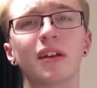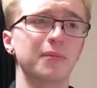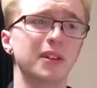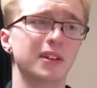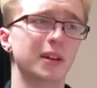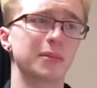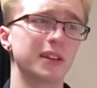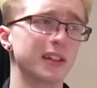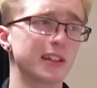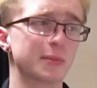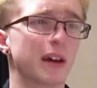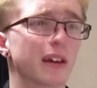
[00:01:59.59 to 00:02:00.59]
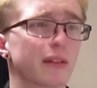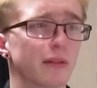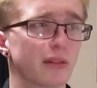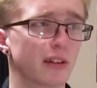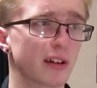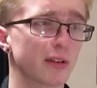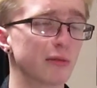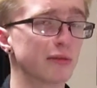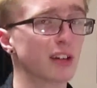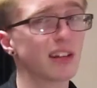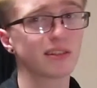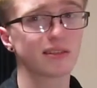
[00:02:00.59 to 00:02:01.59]
A couple of years back, there was a guy called
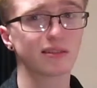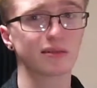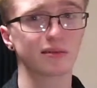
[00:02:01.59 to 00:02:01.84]
Jason,